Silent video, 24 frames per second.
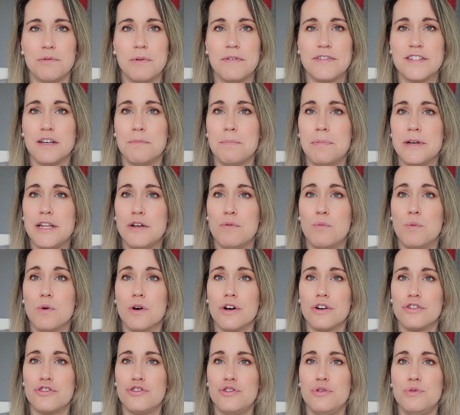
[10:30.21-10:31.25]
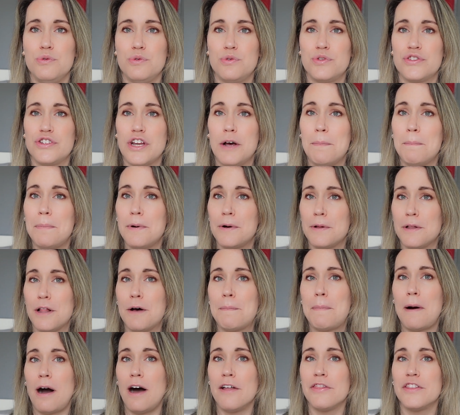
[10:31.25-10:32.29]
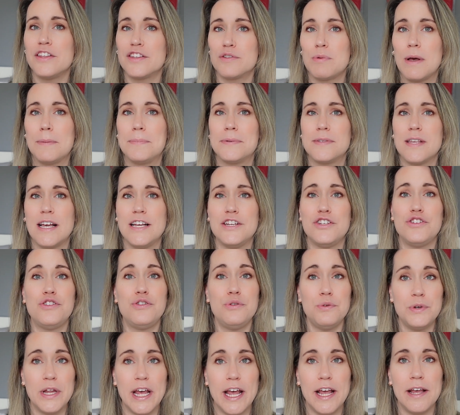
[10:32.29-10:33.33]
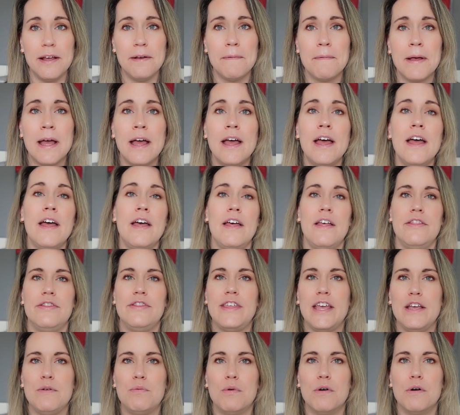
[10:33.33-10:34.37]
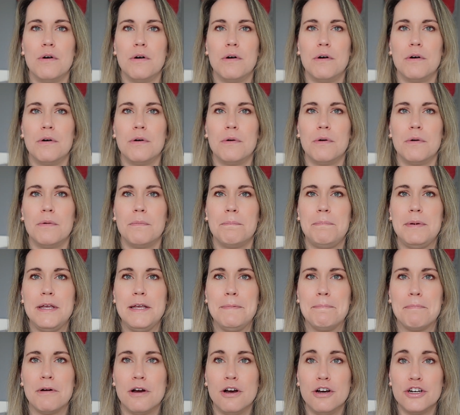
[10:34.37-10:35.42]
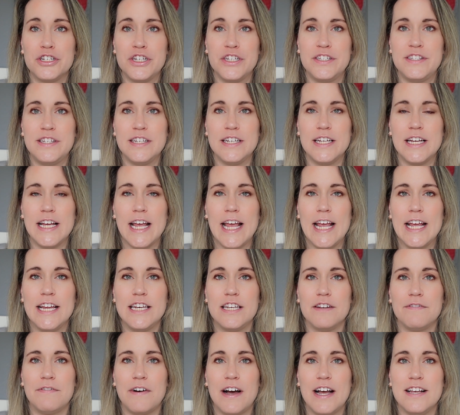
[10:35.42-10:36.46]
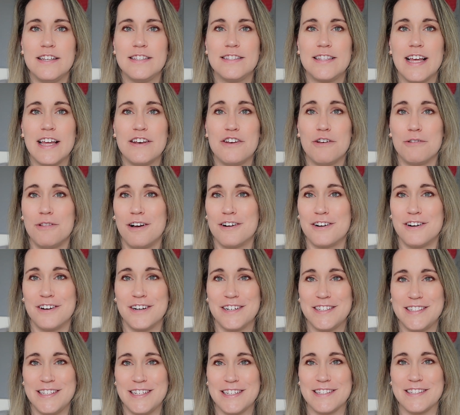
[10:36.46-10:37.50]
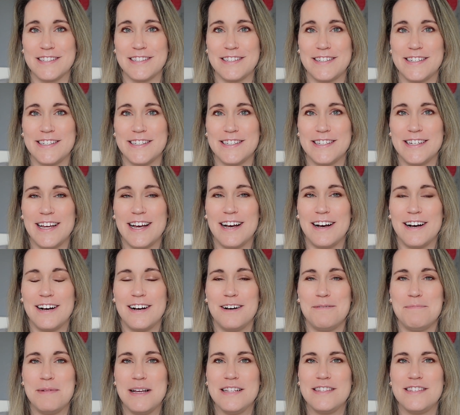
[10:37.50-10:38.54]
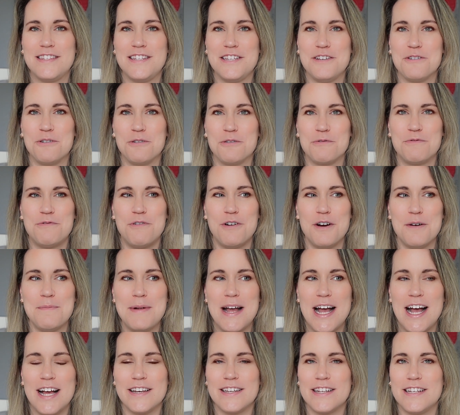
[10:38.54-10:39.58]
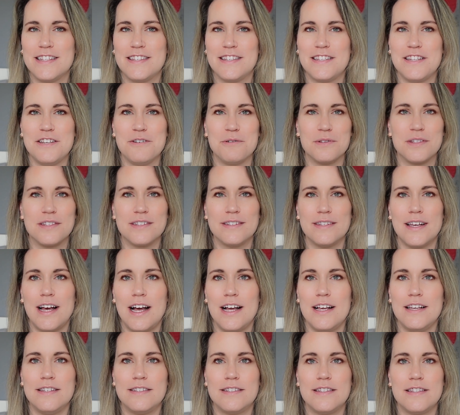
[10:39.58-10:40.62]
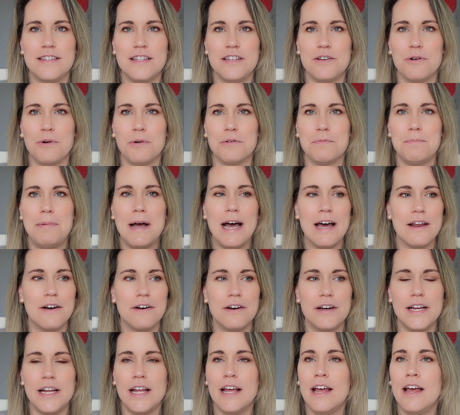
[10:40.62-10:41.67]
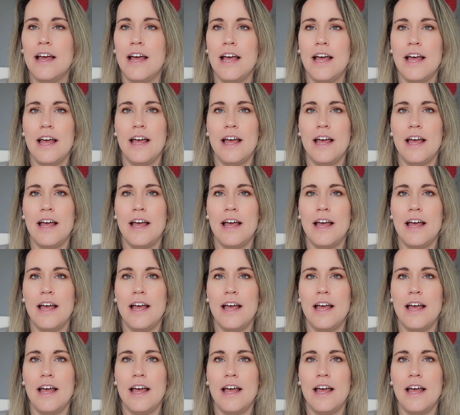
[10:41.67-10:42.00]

So if somebody were to stumble upon this website today, they will be purchasing a device that no longer exists. It's the old format, it's the old size, the old battery.